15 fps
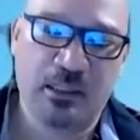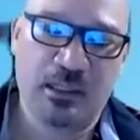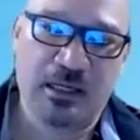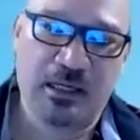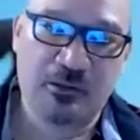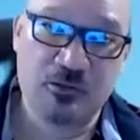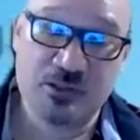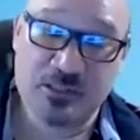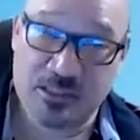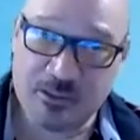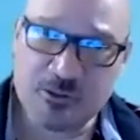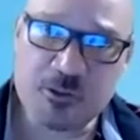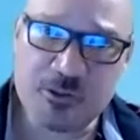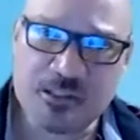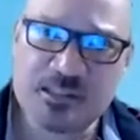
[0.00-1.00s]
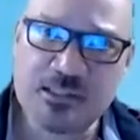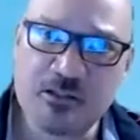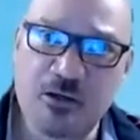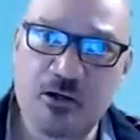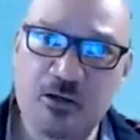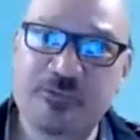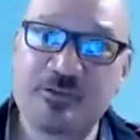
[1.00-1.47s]
a constituency
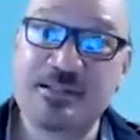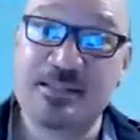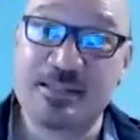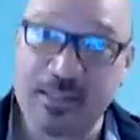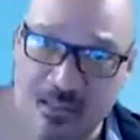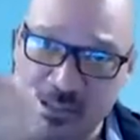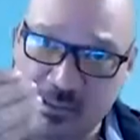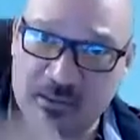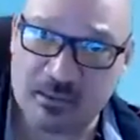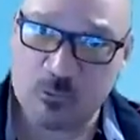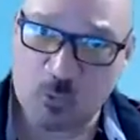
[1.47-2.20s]
office in the